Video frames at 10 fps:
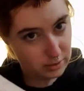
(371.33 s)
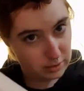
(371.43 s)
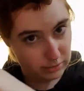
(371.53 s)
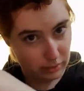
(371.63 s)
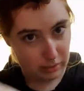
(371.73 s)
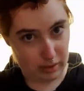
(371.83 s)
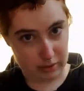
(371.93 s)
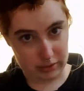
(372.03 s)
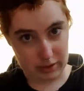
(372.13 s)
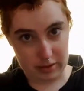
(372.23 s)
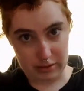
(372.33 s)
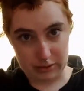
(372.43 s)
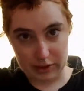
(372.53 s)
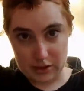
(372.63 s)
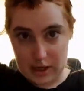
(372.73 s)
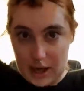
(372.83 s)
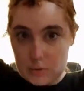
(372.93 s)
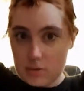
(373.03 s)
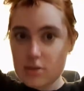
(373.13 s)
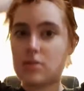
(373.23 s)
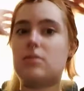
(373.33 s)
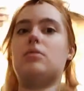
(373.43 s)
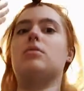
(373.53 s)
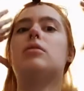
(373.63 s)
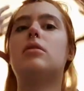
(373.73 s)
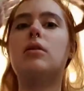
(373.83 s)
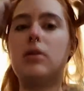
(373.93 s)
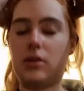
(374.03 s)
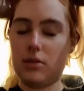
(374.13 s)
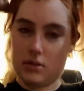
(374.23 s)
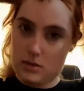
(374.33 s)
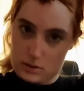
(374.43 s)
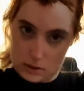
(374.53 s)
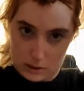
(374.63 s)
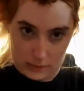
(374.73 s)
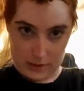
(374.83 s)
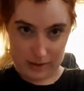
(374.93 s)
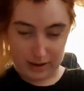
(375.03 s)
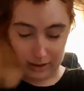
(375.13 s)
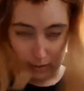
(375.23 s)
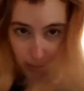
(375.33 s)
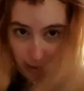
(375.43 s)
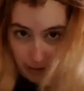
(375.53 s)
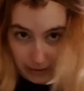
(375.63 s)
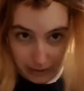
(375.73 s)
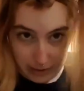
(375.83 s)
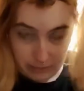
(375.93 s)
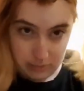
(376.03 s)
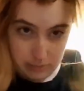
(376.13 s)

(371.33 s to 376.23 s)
So I'll take this section out. So I'll get that little part again.